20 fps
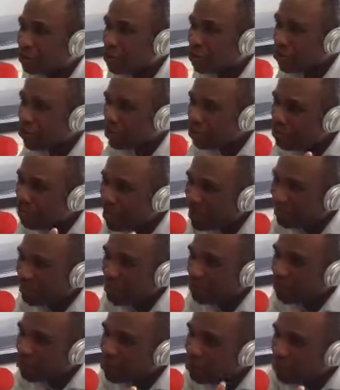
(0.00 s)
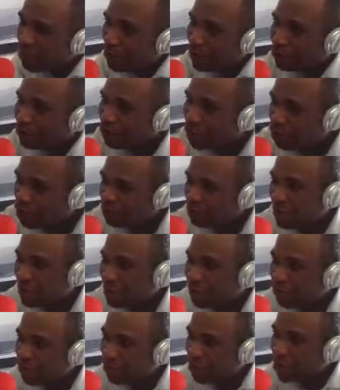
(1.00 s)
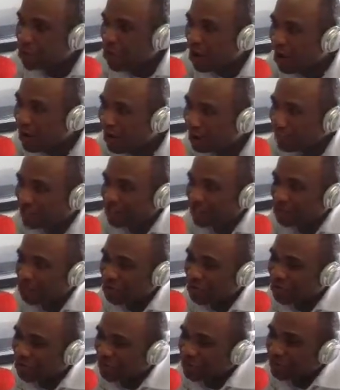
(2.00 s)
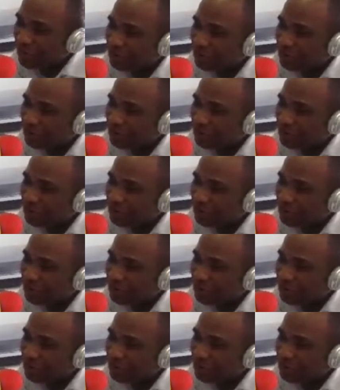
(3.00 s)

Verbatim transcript: So what message will you bring to such people today who are listening to us?